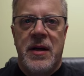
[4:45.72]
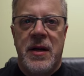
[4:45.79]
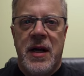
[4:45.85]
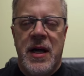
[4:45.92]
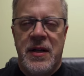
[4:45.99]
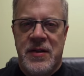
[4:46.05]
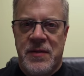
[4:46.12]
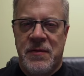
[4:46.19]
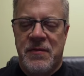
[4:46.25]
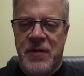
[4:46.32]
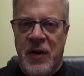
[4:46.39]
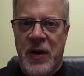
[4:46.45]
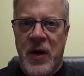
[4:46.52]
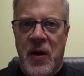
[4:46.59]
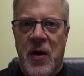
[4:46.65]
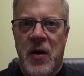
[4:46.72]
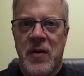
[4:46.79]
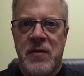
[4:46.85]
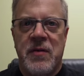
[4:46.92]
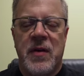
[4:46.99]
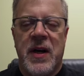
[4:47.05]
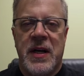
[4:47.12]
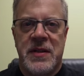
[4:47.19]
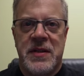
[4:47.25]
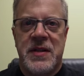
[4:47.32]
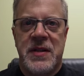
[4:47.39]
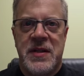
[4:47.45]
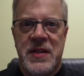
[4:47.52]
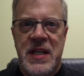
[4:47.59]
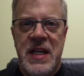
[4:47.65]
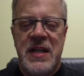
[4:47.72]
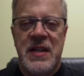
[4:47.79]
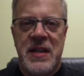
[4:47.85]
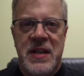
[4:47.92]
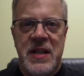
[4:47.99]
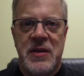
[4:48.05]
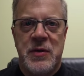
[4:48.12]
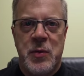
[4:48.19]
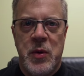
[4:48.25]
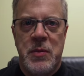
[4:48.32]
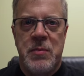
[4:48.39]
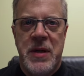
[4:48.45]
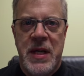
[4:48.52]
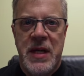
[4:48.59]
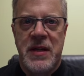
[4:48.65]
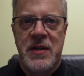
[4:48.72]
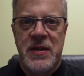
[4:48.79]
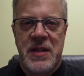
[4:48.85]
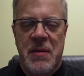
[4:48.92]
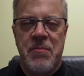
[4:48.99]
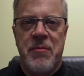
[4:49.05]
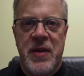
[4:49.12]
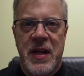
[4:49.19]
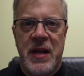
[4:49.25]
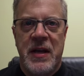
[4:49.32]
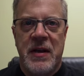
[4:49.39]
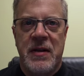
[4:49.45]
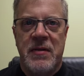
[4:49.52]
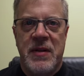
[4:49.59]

it's very hard for us to see that this would be something